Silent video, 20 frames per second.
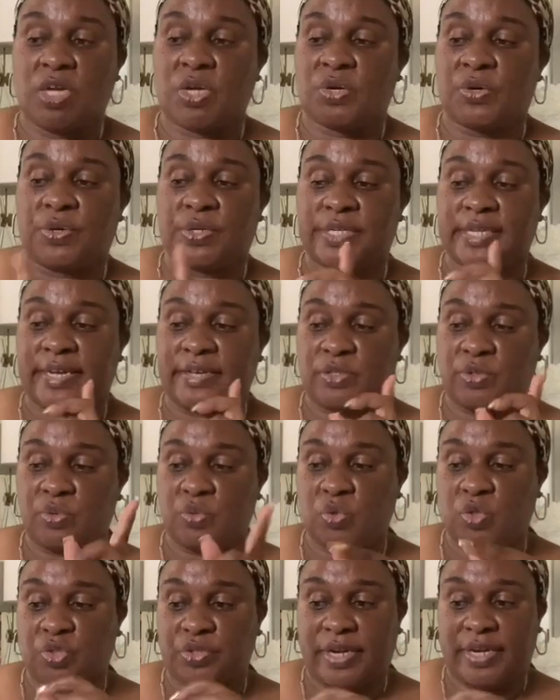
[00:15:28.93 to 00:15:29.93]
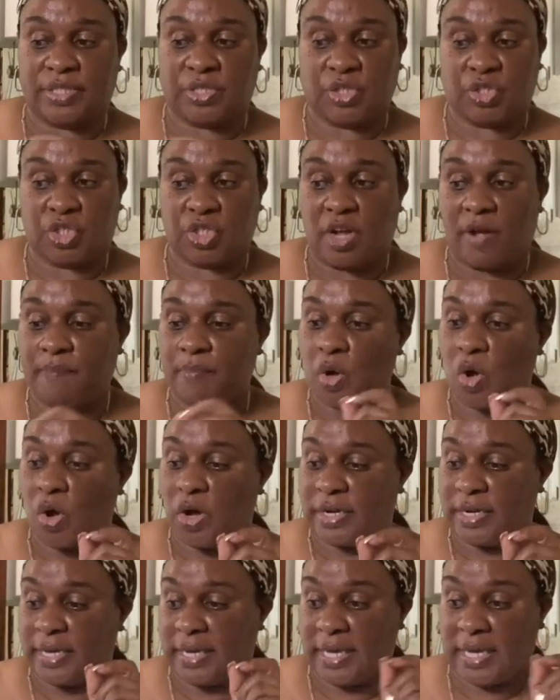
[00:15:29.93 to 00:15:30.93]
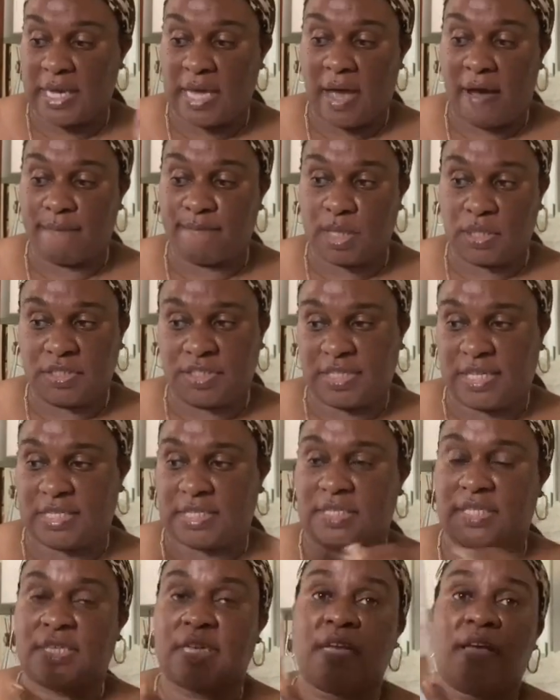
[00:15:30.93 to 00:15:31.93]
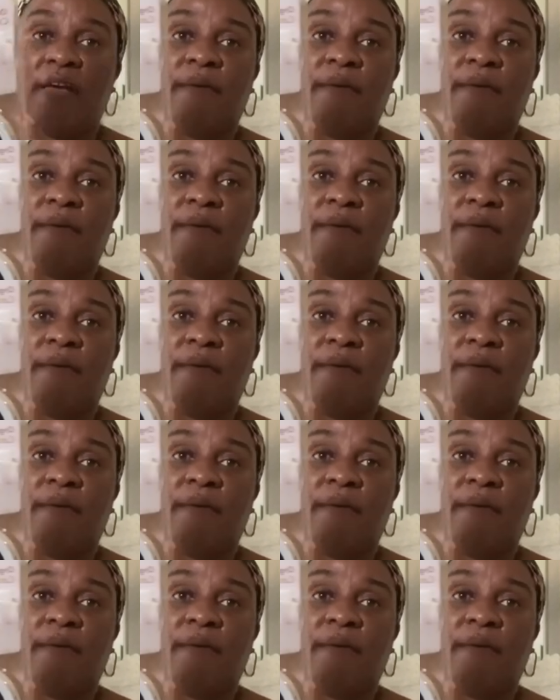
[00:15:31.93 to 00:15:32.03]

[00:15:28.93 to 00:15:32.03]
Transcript: because I do try to shop on a budget.